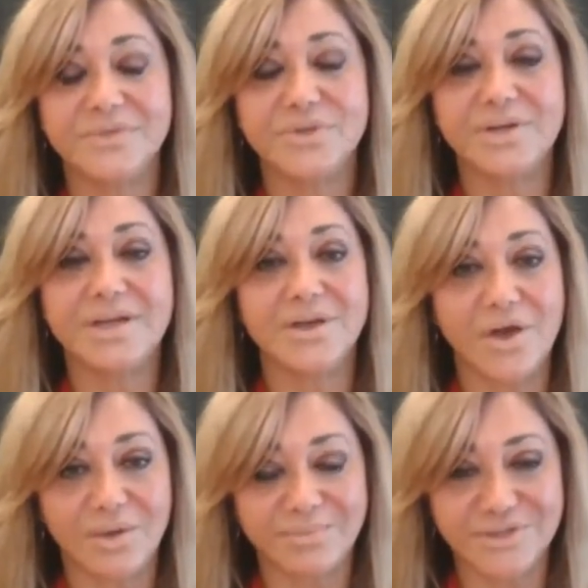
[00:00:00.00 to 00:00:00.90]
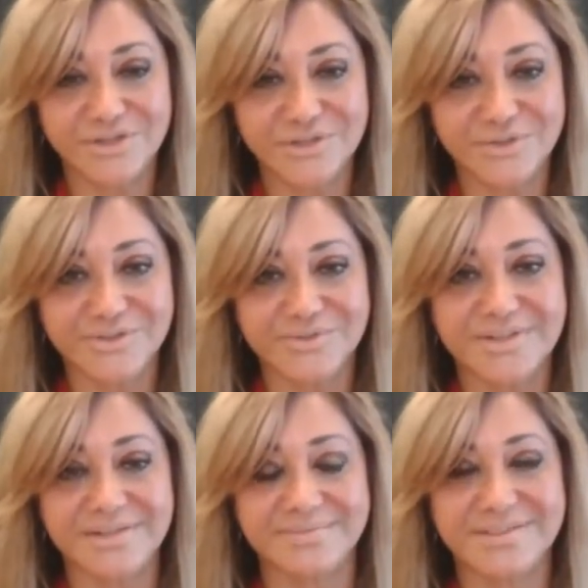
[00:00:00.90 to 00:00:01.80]
to accomplish your
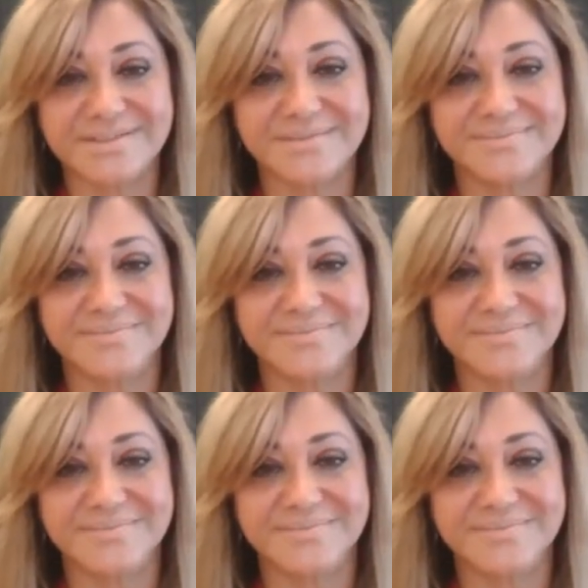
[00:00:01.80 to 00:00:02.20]
dreams,